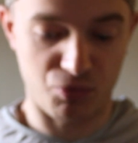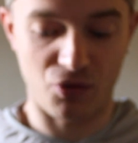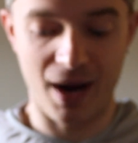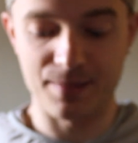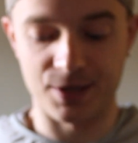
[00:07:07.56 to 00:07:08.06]

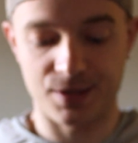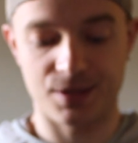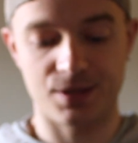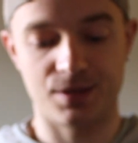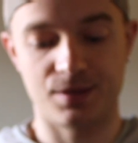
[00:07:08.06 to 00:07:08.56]

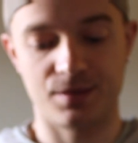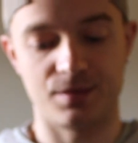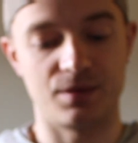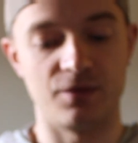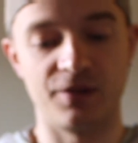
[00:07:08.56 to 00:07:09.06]
Primus.
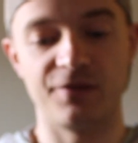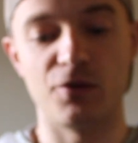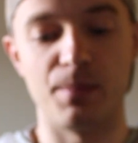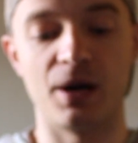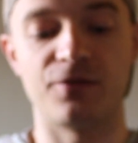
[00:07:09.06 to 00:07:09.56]
The Vivo
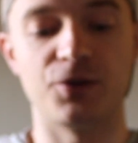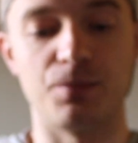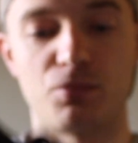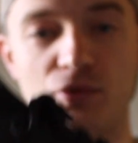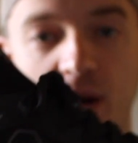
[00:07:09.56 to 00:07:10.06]

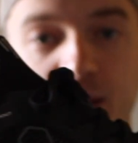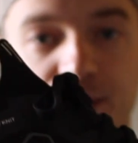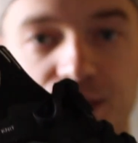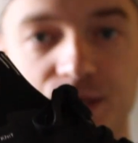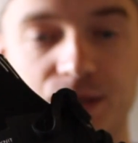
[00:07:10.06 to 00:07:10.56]
Barefoot
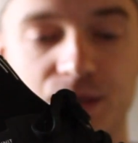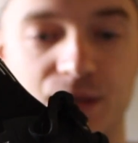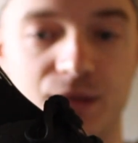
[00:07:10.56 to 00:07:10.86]
Primus.